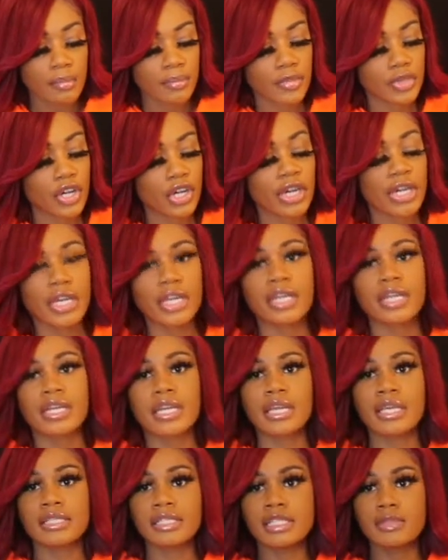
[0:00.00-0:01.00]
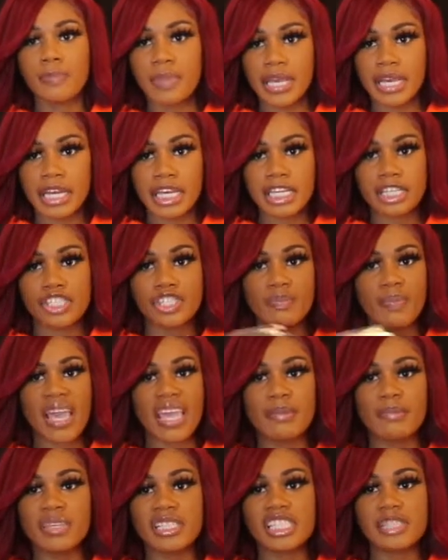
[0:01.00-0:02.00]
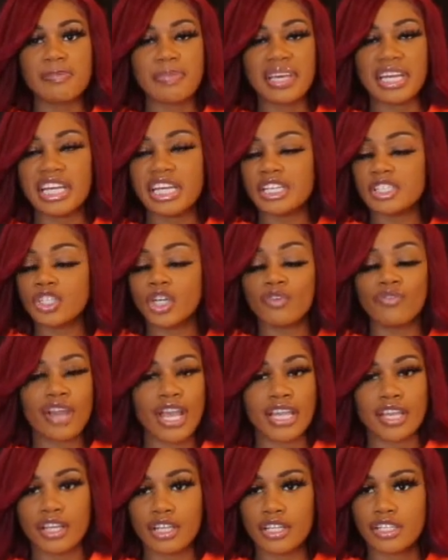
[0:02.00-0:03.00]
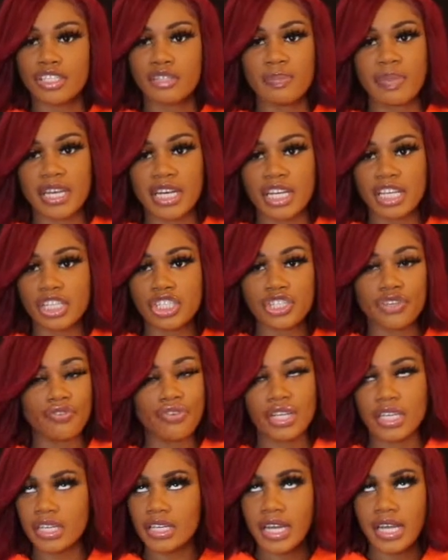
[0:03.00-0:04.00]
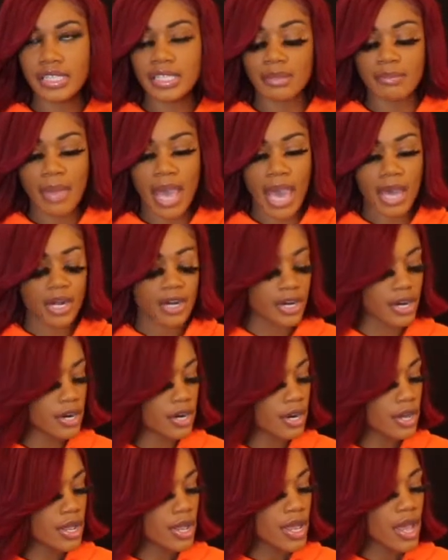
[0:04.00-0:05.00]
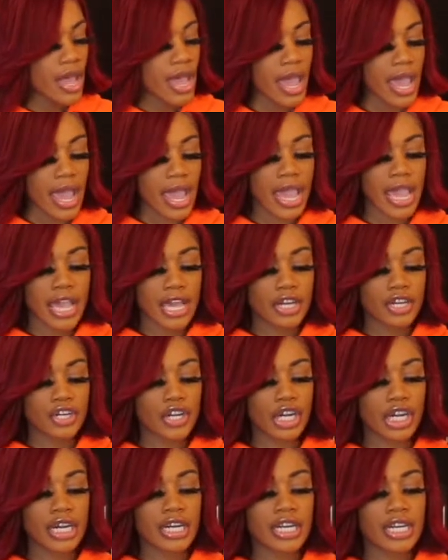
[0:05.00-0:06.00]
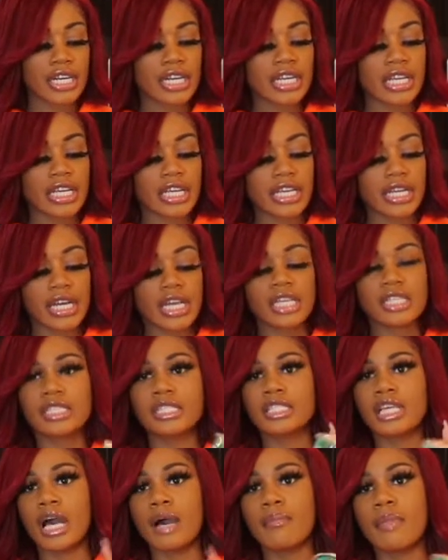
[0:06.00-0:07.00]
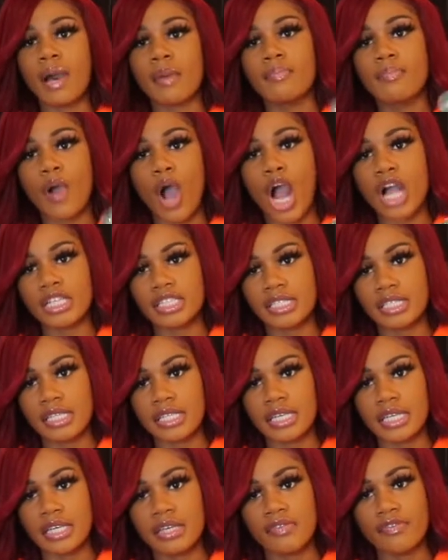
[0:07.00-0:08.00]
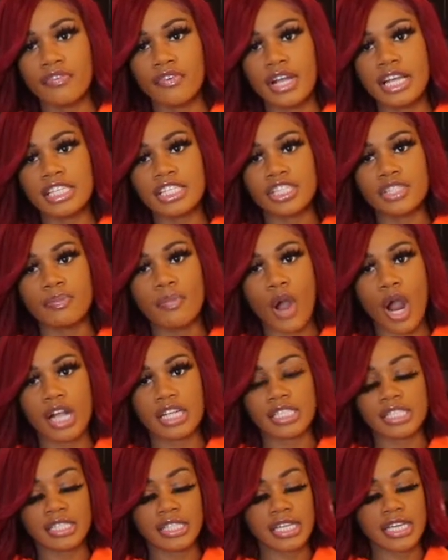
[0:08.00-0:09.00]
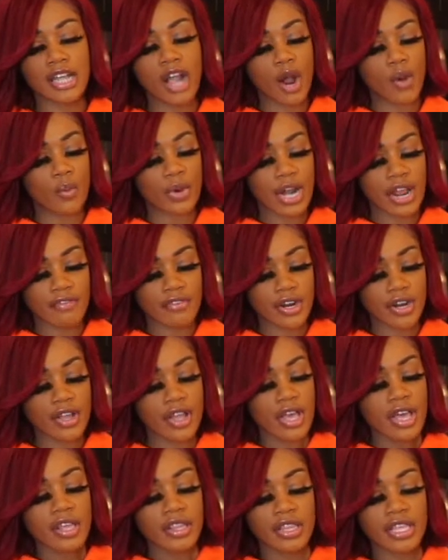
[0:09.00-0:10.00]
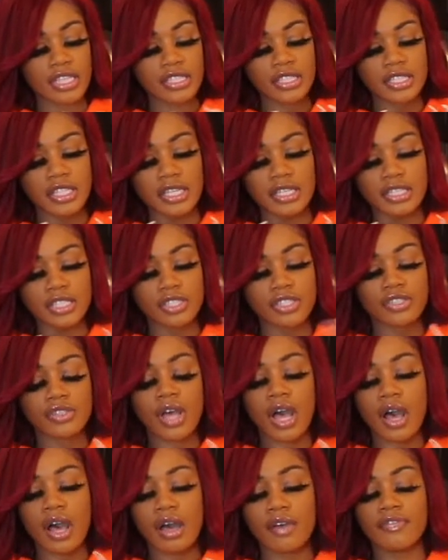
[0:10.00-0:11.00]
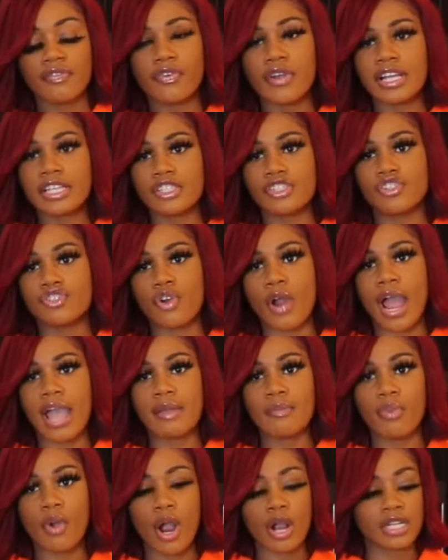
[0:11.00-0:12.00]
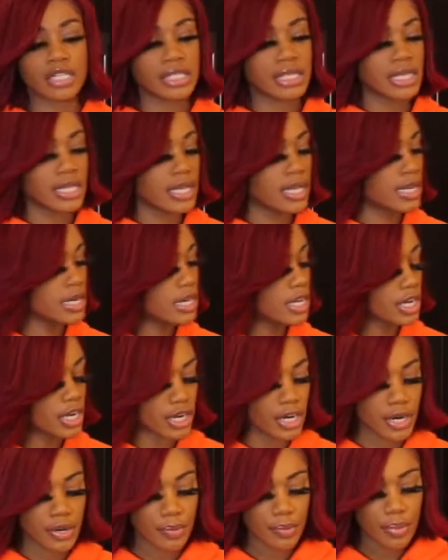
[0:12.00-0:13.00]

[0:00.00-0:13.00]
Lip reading: You're gonna need spinach, baby spinach or regular spinach, it really doesn't matter. And you're gonna need some parsley, fresh parsley or whatever. This is fresh dried parsley in here.